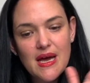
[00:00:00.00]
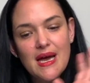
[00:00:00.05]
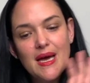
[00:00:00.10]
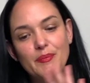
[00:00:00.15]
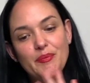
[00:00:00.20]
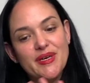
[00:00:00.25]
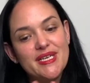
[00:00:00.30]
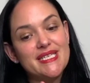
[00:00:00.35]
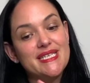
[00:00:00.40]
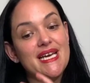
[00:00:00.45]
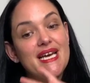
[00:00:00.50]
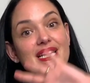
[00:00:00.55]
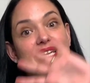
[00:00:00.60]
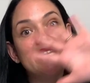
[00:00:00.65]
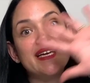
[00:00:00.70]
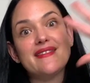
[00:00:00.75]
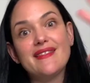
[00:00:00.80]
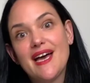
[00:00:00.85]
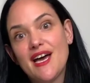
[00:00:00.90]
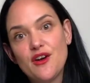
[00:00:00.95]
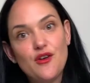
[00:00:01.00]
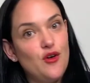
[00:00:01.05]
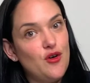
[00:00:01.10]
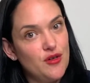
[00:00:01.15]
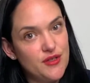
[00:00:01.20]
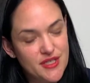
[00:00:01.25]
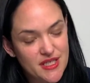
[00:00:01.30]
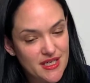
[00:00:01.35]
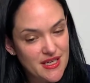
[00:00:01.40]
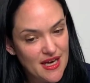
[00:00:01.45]
But taking that all
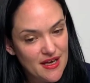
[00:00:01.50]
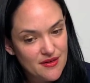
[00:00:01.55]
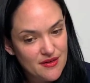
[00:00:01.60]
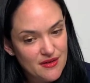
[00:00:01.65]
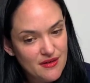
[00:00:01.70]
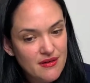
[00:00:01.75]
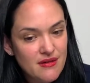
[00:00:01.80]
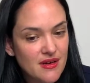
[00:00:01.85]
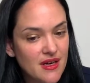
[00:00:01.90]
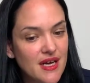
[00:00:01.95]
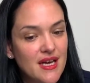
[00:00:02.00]
together,